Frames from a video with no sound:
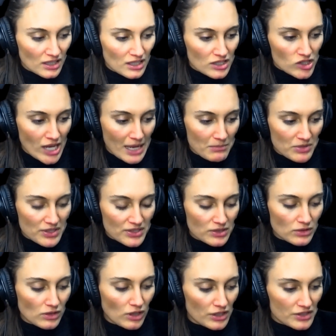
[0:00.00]
James has
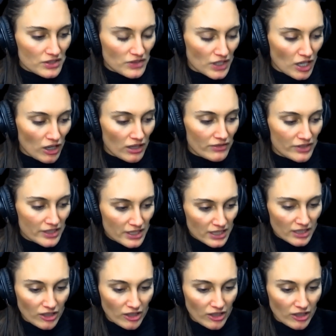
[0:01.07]
still got the COVID